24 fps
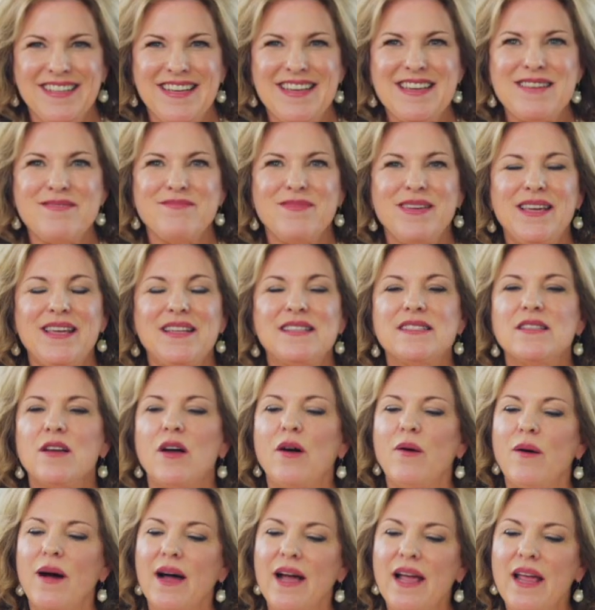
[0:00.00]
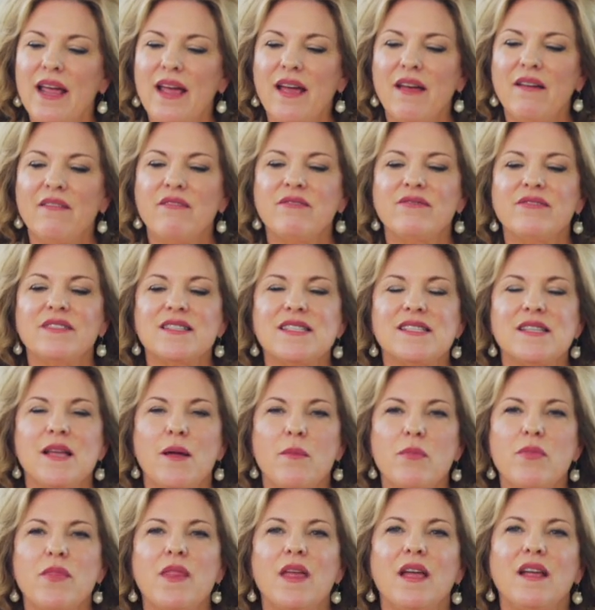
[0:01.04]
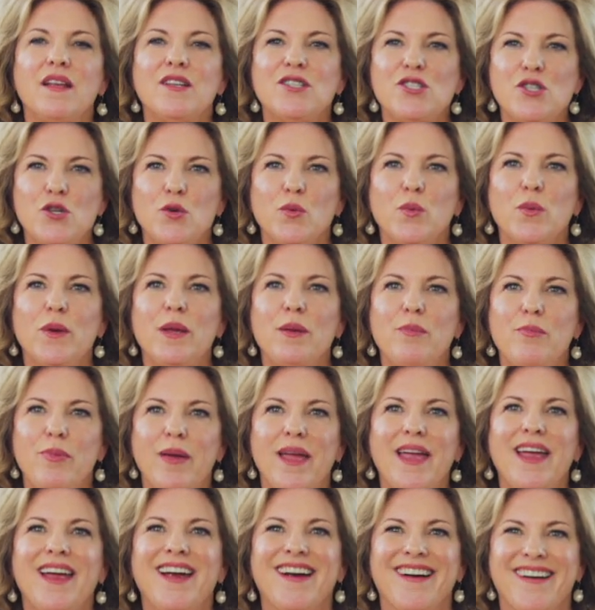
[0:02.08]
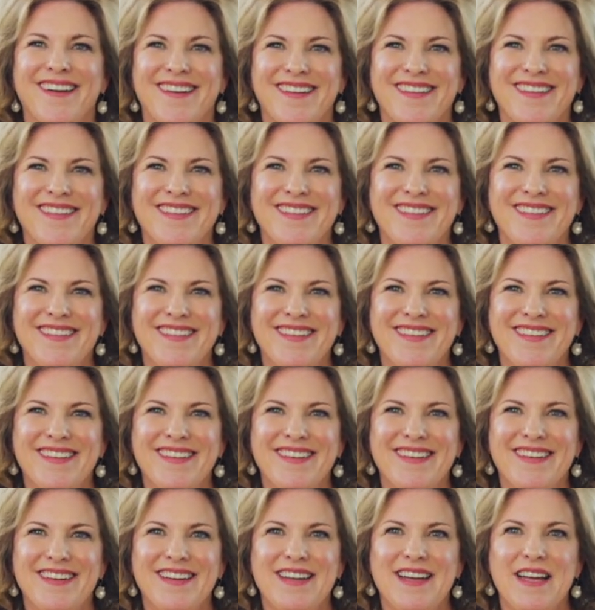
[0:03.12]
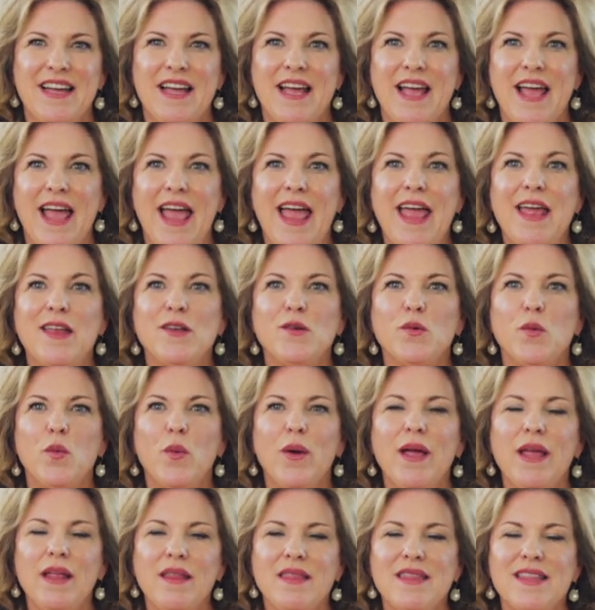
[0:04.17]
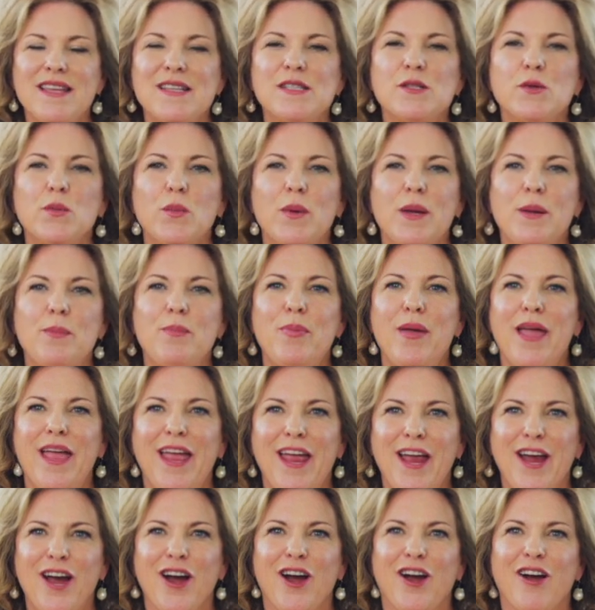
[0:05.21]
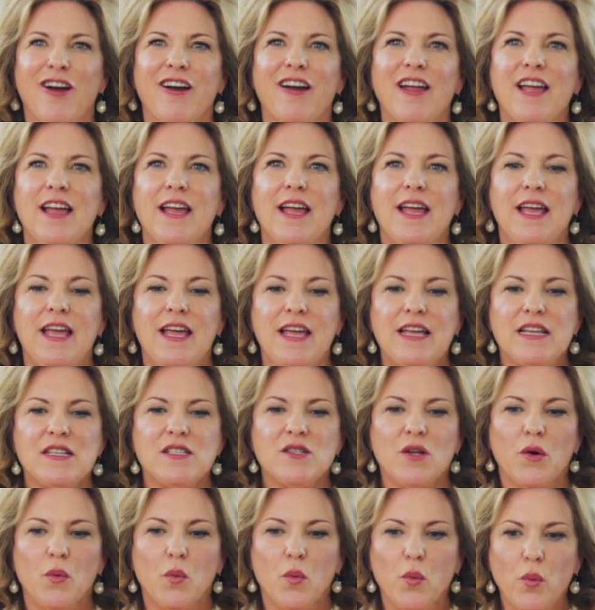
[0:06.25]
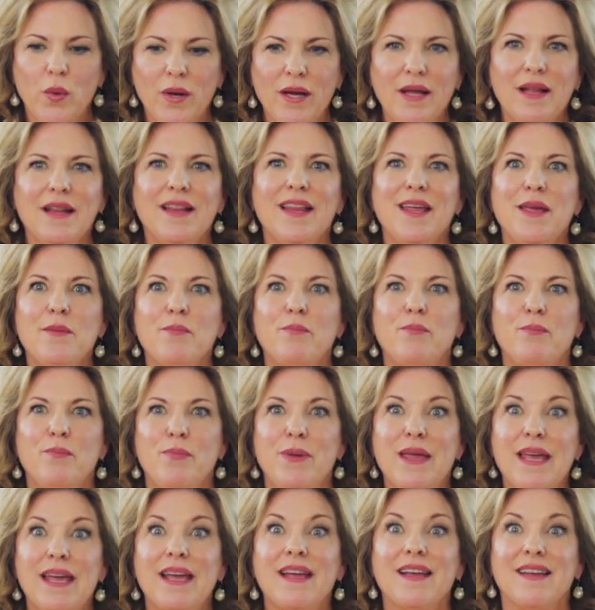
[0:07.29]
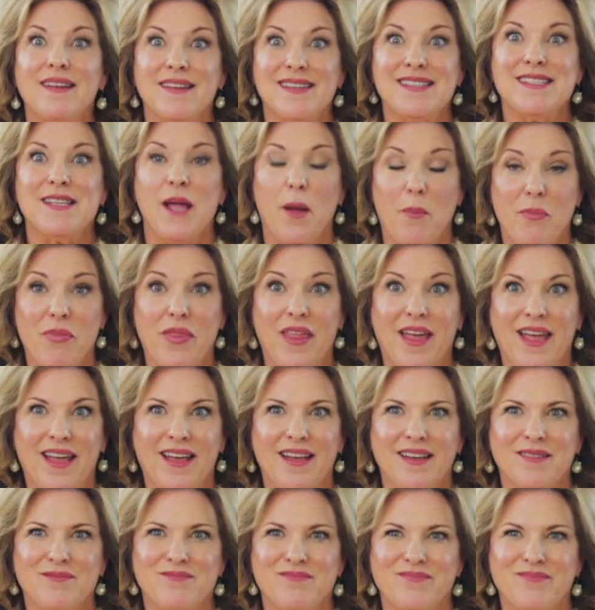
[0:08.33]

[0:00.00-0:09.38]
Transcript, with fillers: It means, oh, I have something to repair. And when this repair is a really big something.